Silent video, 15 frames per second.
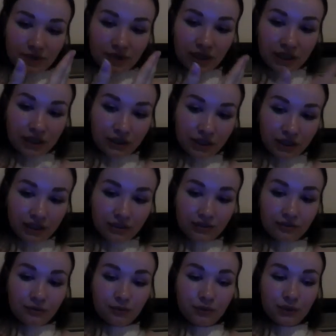agree
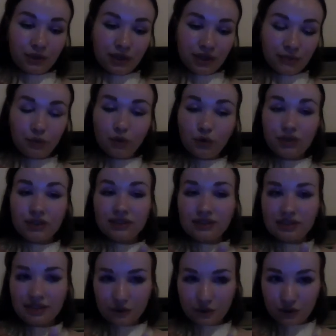with them not
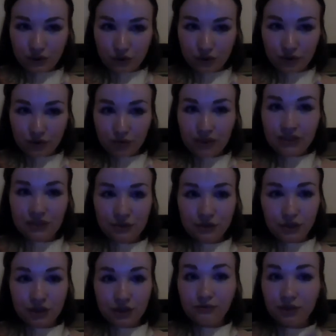consenting to the
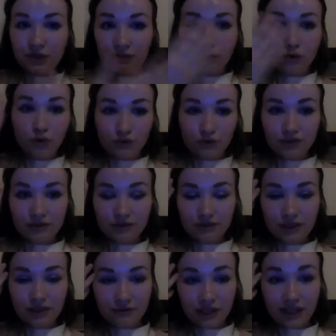procedure if
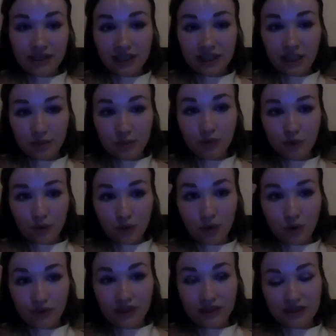they're capable
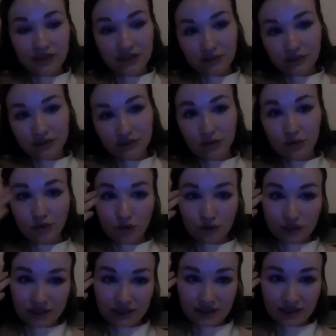of consenting or
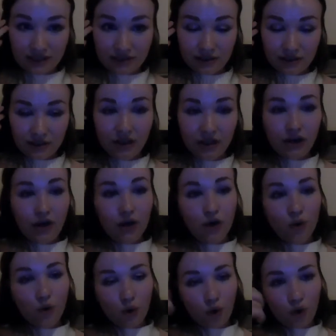non-consenting,
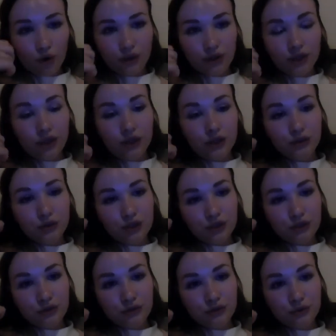or you
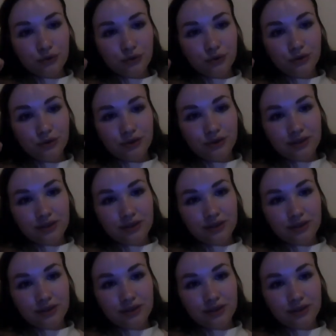need to